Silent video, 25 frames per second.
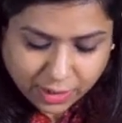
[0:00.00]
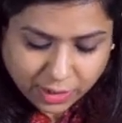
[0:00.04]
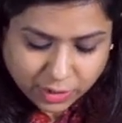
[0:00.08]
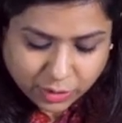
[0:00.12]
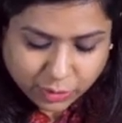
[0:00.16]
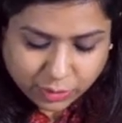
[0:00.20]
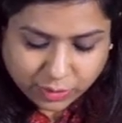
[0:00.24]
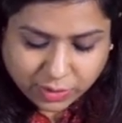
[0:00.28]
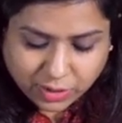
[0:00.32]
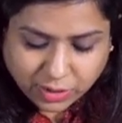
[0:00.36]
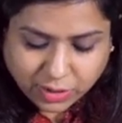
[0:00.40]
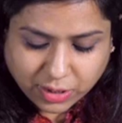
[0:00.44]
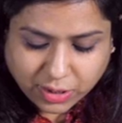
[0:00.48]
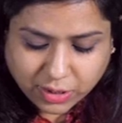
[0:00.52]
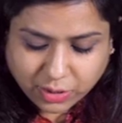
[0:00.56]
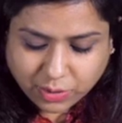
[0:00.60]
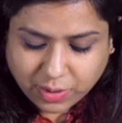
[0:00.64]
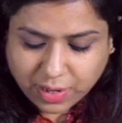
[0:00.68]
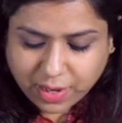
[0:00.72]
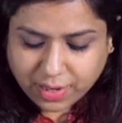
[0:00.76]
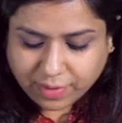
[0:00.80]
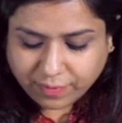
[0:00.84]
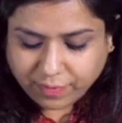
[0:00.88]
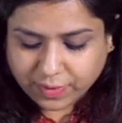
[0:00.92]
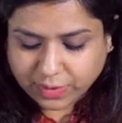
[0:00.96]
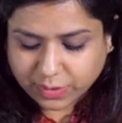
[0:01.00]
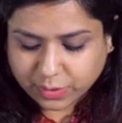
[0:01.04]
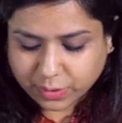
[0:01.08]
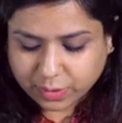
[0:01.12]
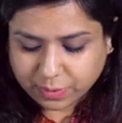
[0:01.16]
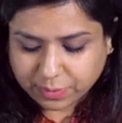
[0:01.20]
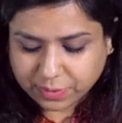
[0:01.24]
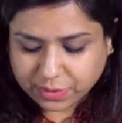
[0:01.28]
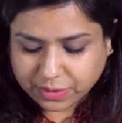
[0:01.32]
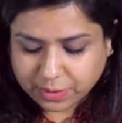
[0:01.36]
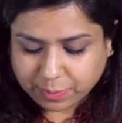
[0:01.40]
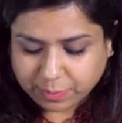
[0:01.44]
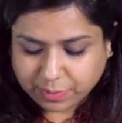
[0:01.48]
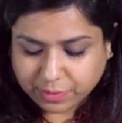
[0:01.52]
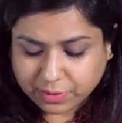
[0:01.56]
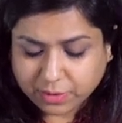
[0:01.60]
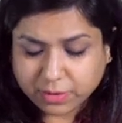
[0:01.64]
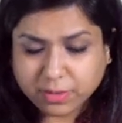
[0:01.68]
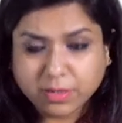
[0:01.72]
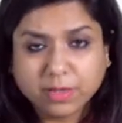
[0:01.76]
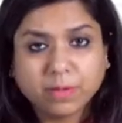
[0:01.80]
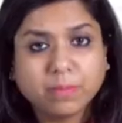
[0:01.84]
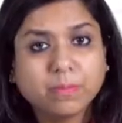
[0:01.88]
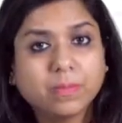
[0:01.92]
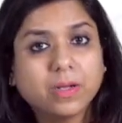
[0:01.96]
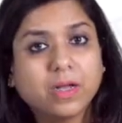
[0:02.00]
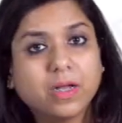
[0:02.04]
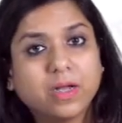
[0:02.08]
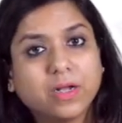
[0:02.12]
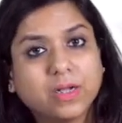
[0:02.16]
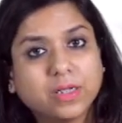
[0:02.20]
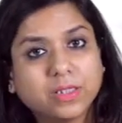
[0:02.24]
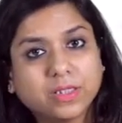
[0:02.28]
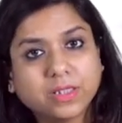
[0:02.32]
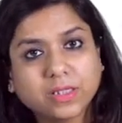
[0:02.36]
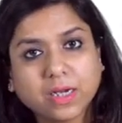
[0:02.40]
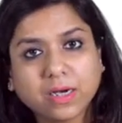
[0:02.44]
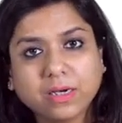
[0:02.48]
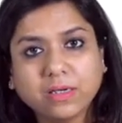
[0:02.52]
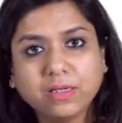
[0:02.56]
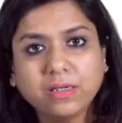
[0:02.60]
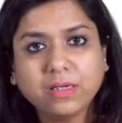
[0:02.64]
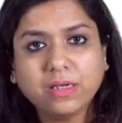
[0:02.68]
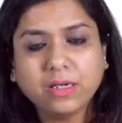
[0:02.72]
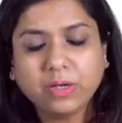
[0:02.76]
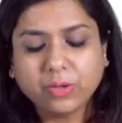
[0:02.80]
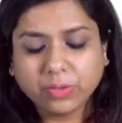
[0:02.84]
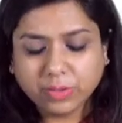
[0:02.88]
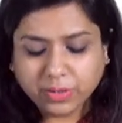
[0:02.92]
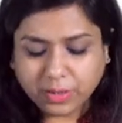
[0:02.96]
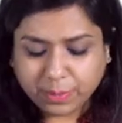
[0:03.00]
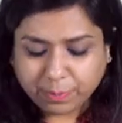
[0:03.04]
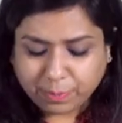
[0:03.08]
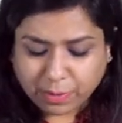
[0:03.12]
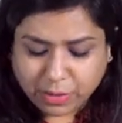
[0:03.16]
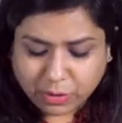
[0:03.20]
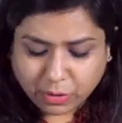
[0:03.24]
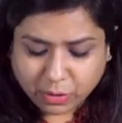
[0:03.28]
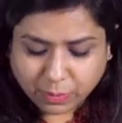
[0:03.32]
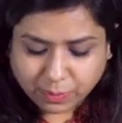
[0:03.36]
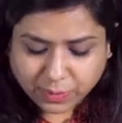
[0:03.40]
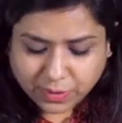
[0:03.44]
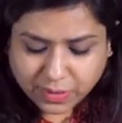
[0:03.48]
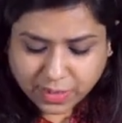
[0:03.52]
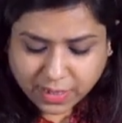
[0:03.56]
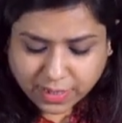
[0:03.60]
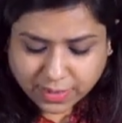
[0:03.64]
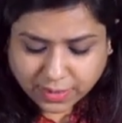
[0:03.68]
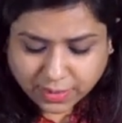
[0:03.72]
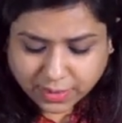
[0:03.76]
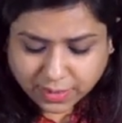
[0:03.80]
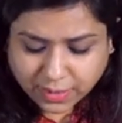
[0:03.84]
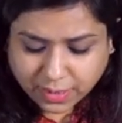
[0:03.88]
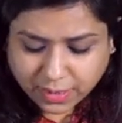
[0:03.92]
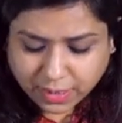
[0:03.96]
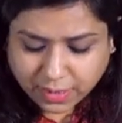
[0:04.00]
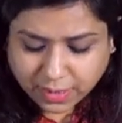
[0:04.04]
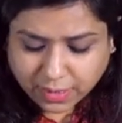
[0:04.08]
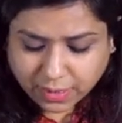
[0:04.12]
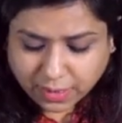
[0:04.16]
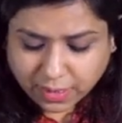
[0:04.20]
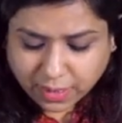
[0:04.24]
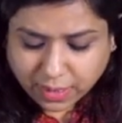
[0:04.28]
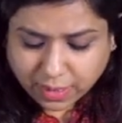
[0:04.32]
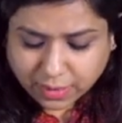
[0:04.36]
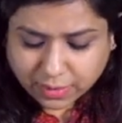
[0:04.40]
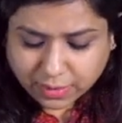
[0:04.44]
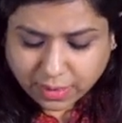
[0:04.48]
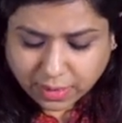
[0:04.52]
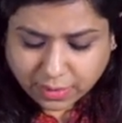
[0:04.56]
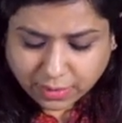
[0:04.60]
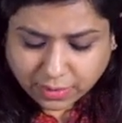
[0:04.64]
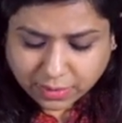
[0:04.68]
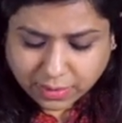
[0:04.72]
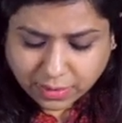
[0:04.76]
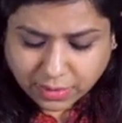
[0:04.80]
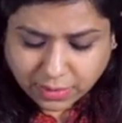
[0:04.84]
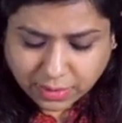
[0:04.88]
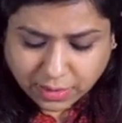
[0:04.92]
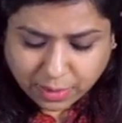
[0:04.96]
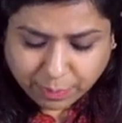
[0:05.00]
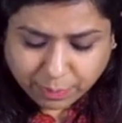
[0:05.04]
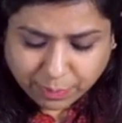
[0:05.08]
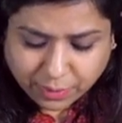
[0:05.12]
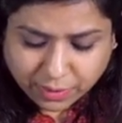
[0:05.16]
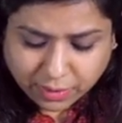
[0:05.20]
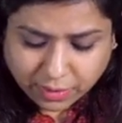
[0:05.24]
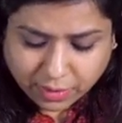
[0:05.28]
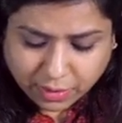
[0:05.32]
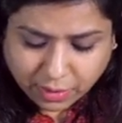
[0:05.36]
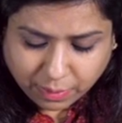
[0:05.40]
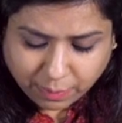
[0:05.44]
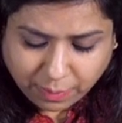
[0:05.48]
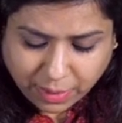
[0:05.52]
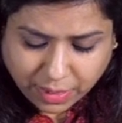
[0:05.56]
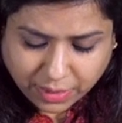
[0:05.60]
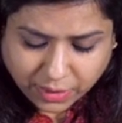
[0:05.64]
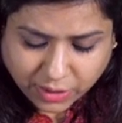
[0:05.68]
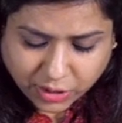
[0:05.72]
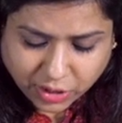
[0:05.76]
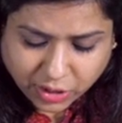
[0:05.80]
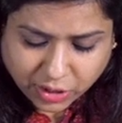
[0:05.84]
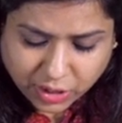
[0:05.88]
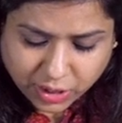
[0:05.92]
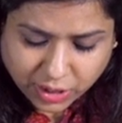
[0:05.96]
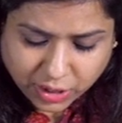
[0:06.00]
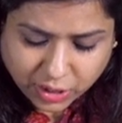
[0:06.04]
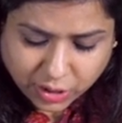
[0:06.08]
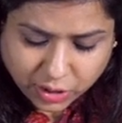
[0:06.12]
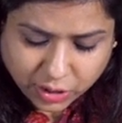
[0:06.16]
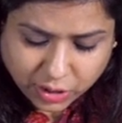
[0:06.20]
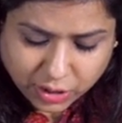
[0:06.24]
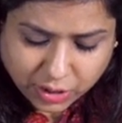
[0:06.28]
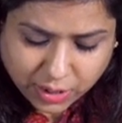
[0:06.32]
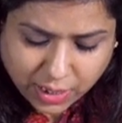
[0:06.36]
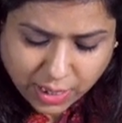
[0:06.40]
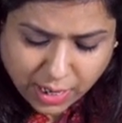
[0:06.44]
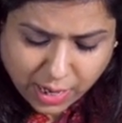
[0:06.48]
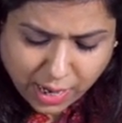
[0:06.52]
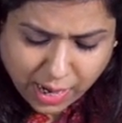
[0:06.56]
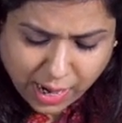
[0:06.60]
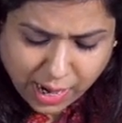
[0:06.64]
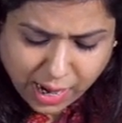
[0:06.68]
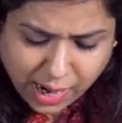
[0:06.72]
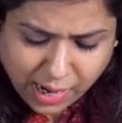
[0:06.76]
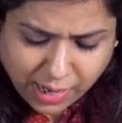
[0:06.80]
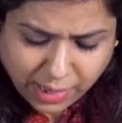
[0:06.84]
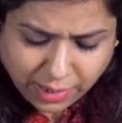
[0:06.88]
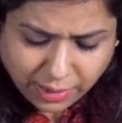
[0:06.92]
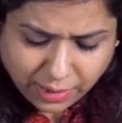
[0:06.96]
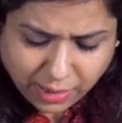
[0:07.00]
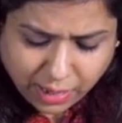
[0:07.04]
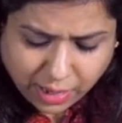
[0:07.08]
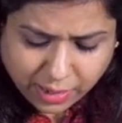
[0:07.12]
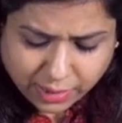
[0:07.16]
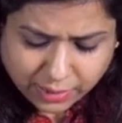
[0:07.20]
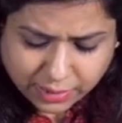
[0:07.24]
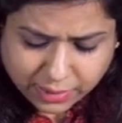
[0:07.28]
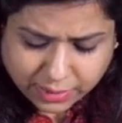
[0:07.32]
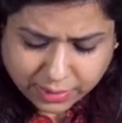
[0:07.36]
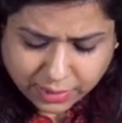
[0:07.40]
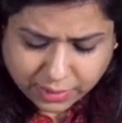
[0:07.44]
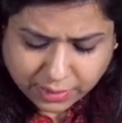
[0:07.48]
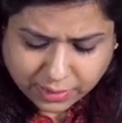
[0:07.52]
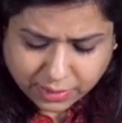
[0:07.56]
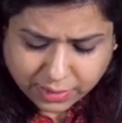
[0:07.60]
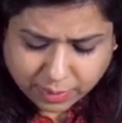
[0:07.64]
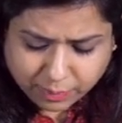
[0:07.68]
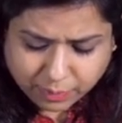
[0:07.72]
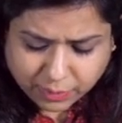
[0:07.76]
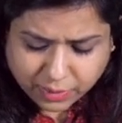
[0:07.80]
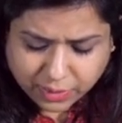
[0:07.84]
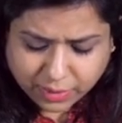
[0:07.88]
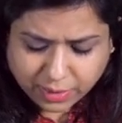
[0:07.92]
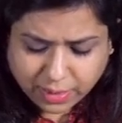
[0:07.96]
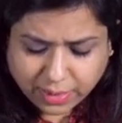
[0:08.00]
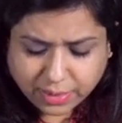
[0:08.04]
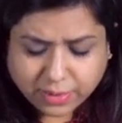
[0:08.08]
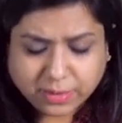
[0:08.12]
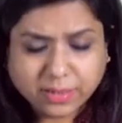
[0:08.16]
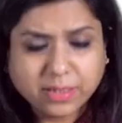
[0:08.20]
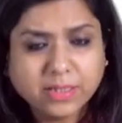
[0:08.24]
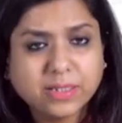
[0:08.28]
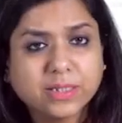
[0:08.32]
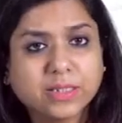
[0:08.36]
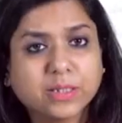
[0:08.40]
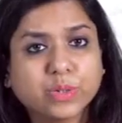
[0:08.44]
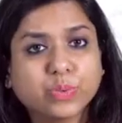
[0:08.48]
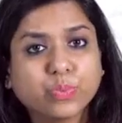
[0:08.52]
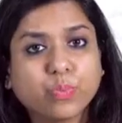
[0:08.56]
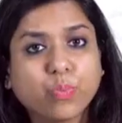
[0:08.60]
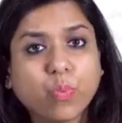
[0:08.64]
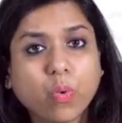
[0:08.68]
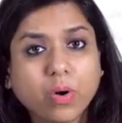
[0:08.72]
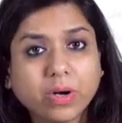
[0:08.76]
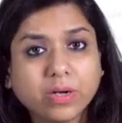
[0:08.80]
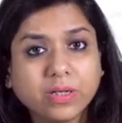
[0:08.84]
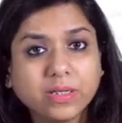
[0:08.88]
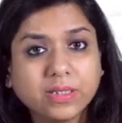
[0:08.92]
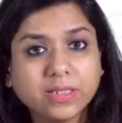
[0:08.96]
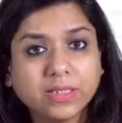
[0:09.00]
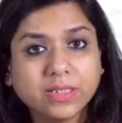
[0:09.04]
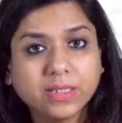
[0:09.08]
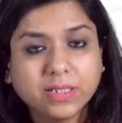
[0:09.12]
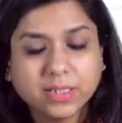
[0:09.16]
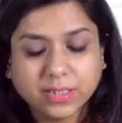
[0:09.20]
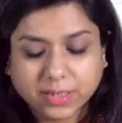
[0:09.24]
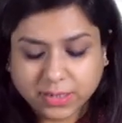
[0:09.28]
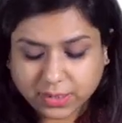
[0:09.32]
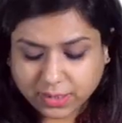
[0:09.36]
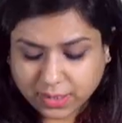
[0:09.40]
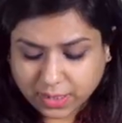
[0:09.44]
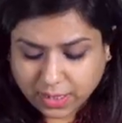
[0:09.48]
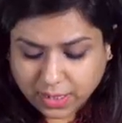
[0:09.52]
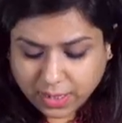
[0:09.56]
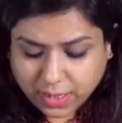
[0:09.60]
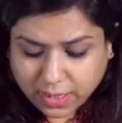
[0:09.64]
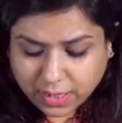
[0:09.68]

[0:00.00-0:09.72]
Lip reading: So this is stratified squamous epithelium. Suddenly on the biopsy, I see that this epithelium has changed and I see something like this. What is this?